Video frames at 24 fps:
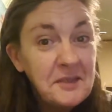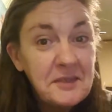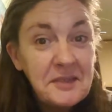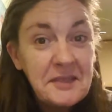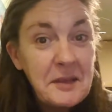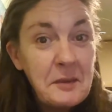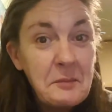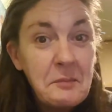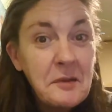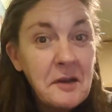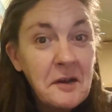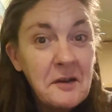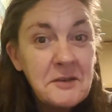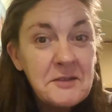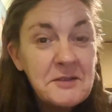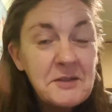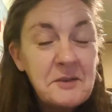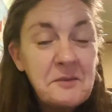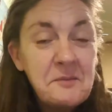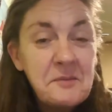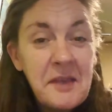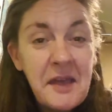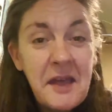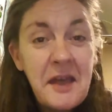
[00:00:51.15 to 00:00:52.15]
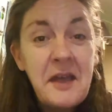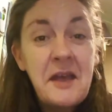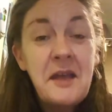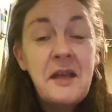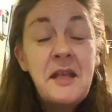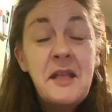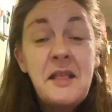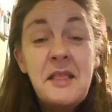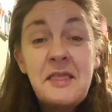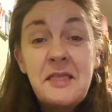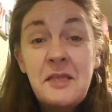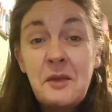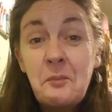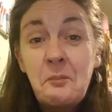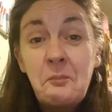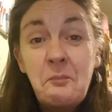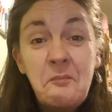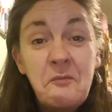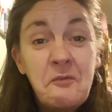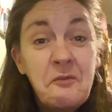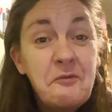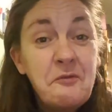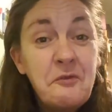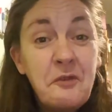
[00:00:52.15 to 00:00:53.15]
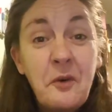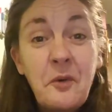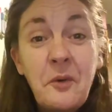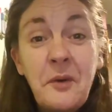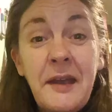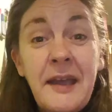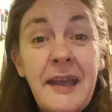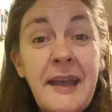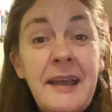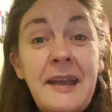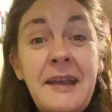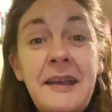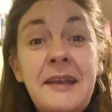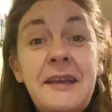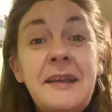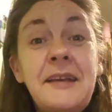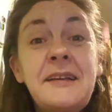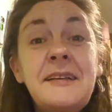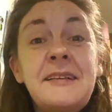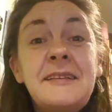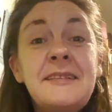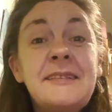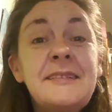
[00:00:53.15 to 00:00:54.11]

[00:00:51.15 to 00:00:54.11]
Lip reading: them guys up there, the fucking